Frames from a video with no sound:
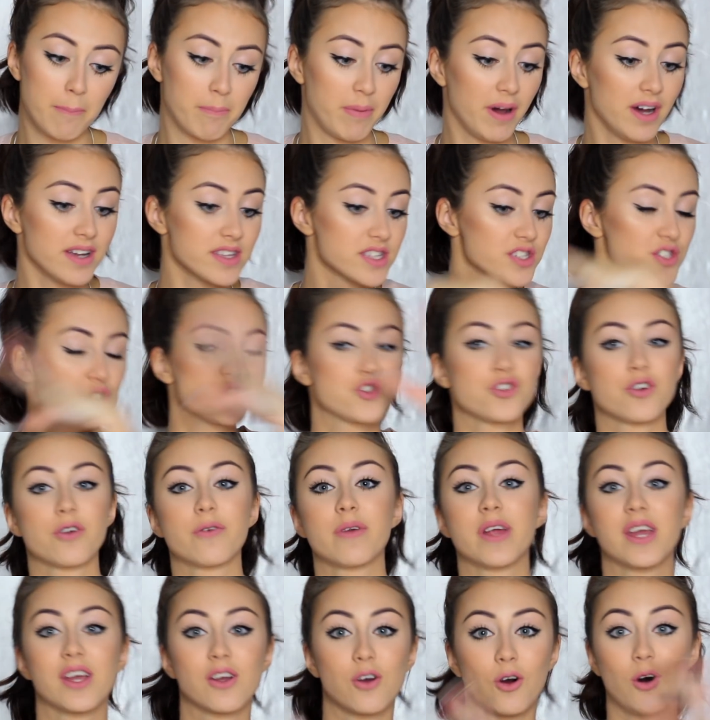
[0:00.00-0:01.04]
But
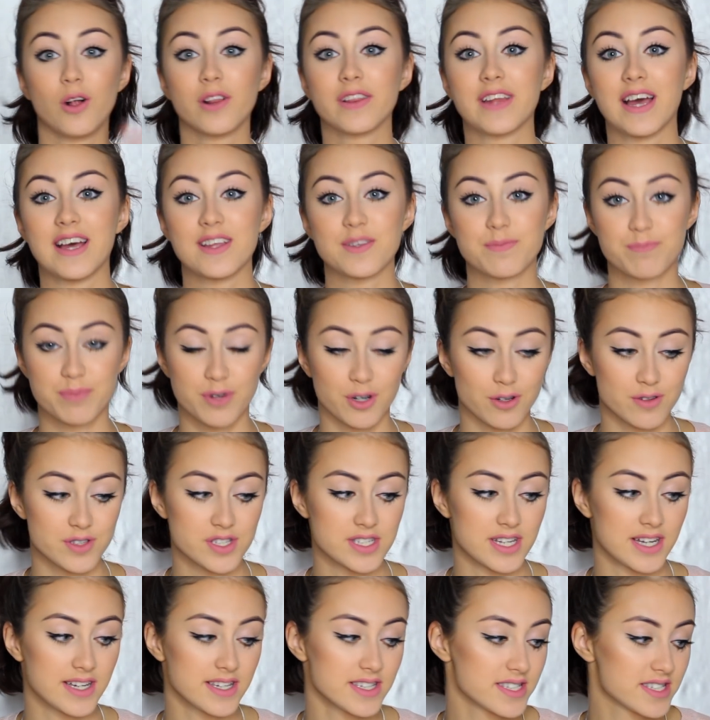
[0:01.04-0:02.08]
during all that
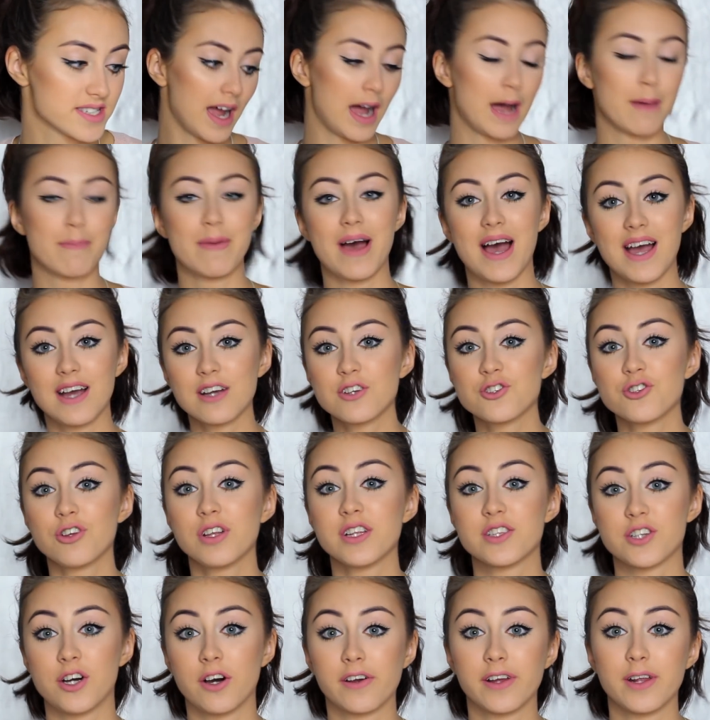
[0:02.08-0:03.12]
process, I'm
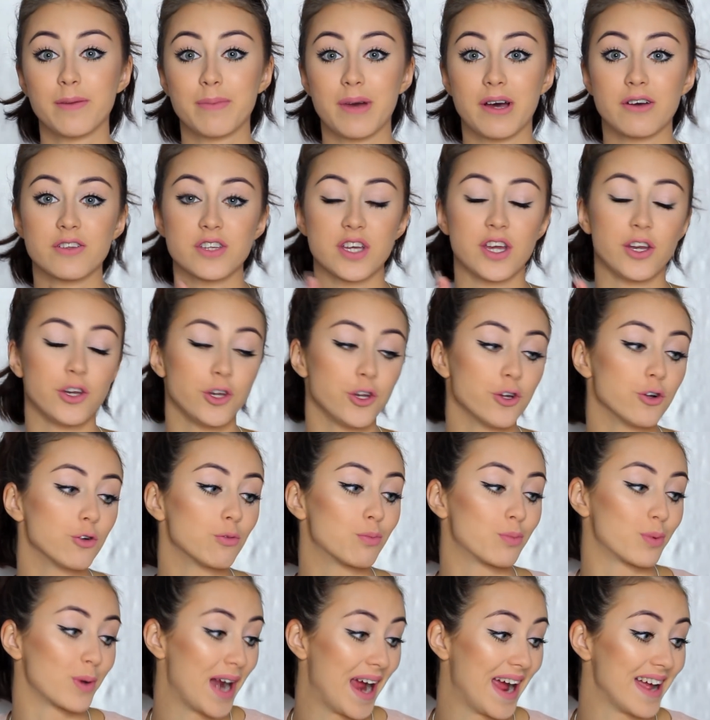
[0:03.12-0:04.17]
actually talking about a
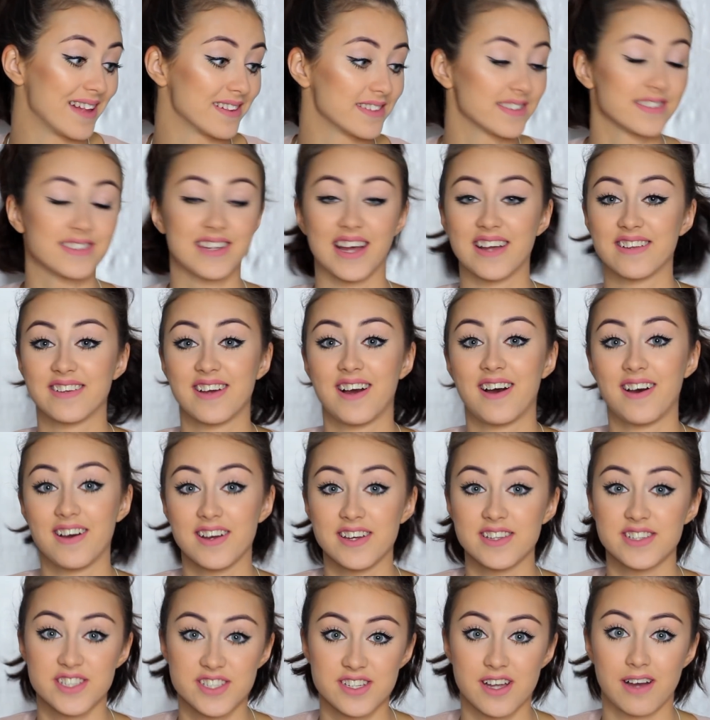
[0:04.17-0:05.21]
new brand that
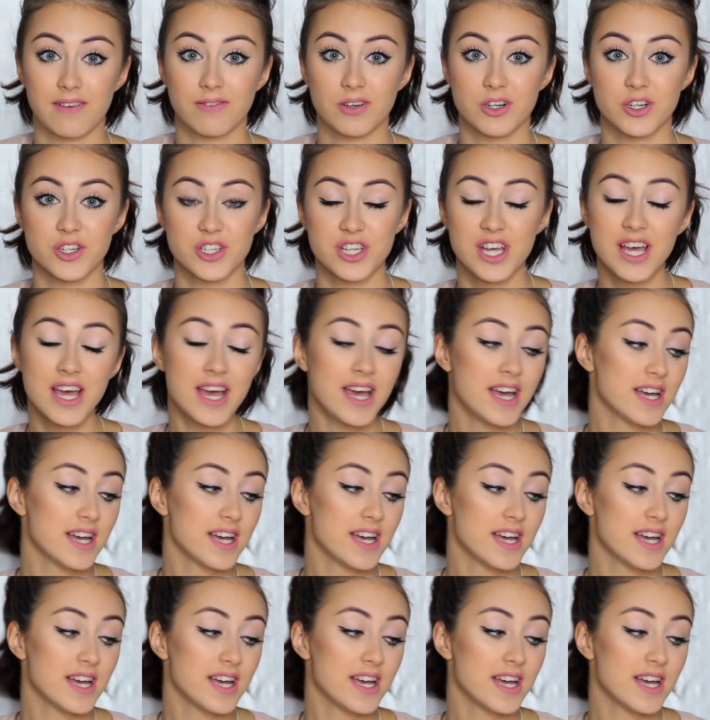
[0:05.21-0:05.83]
I discovered.